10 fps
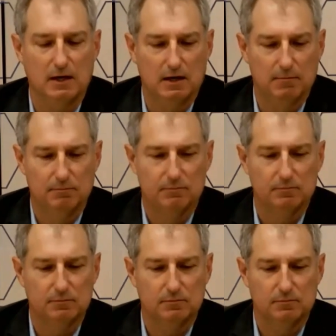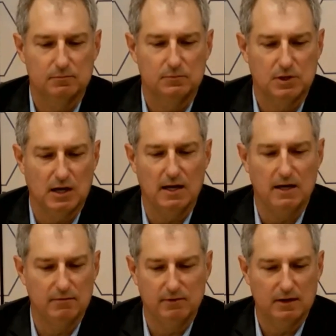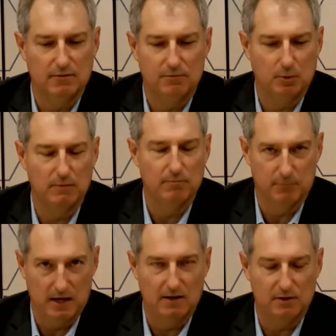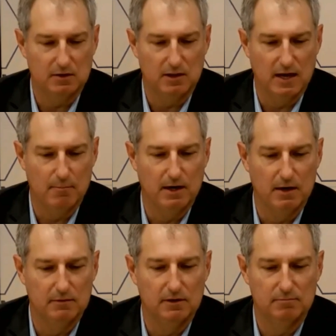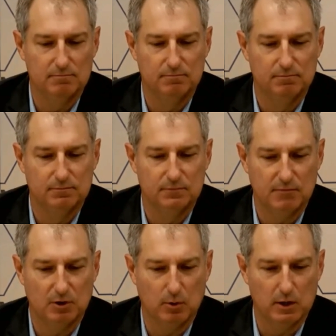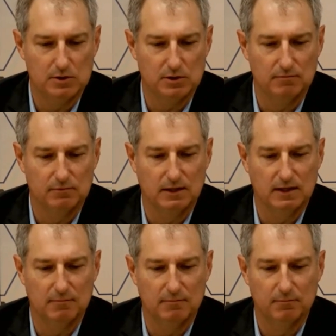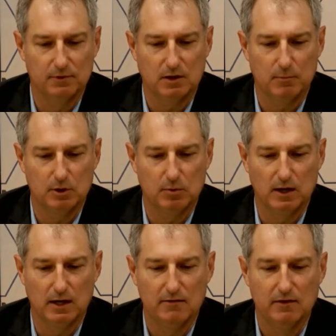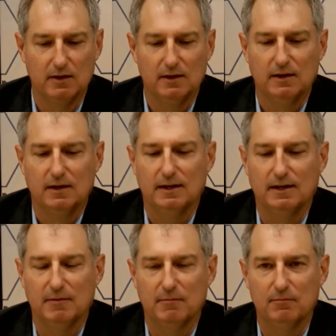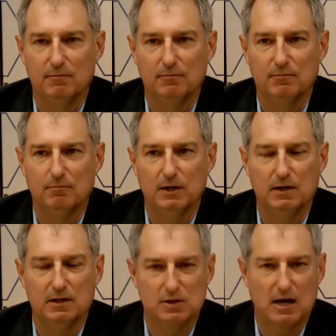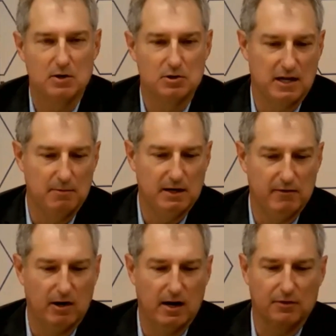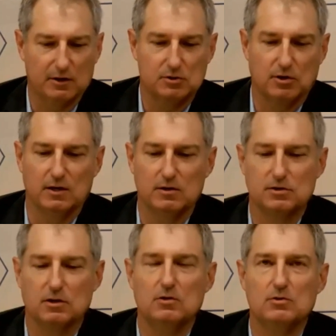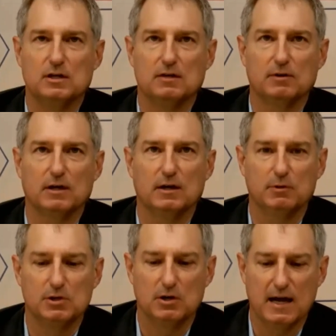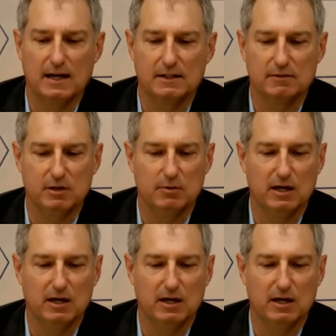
um, Chad. And if you want to add anything to that, but a, a different question um, coming your way. Um, as I understand it, many of our athletics trainers are using uh, return to activity